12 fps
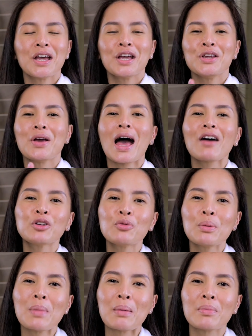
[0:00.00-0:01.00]
You have to
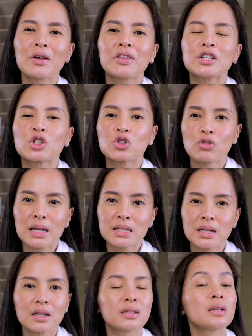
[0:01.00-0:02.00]
remember that
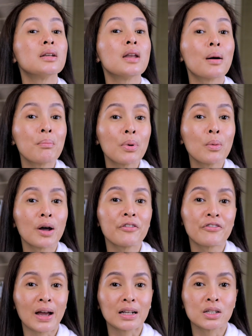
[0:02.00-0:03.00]
stress is the
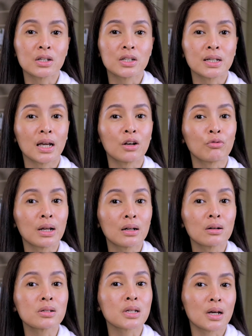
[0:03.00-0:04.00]
#1 factor to getting
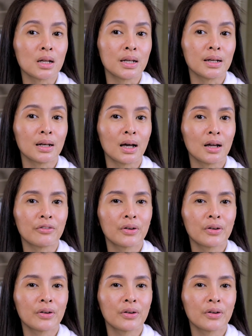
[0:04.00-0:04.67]
wrinkles early in life.